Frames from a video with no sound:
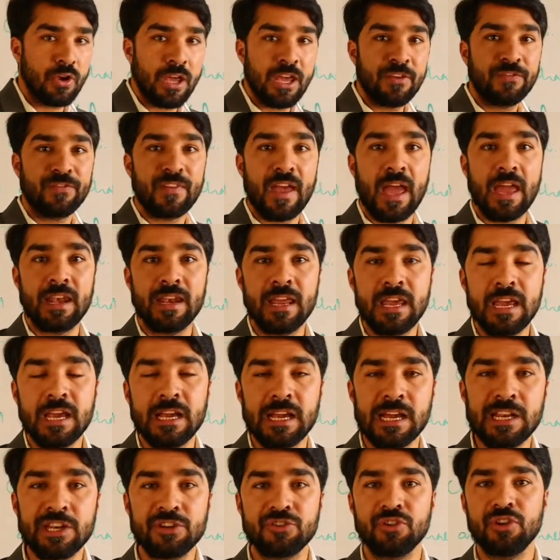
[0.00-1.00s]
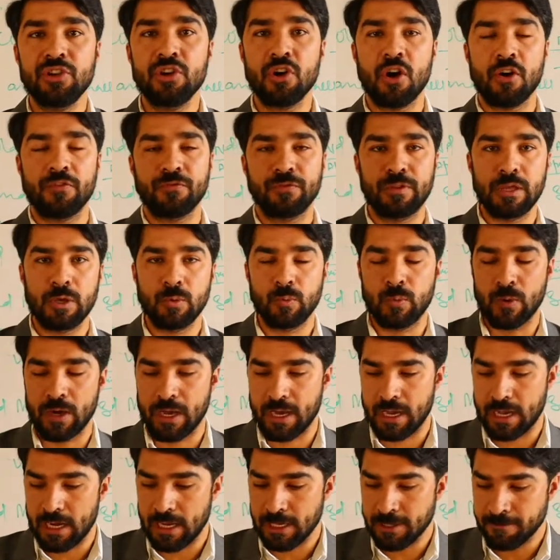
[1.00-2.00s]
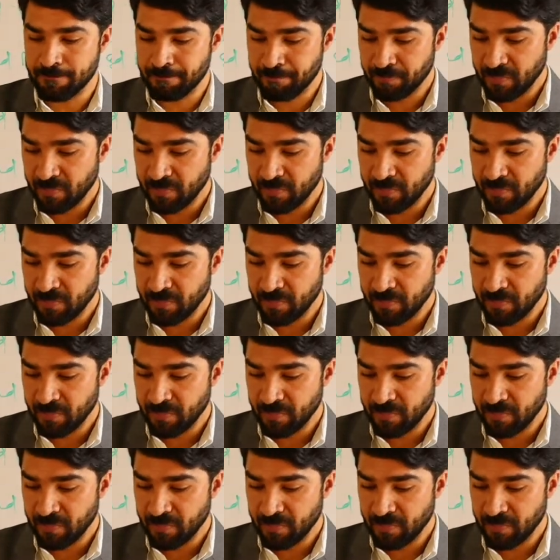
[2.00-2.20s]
if any country of the world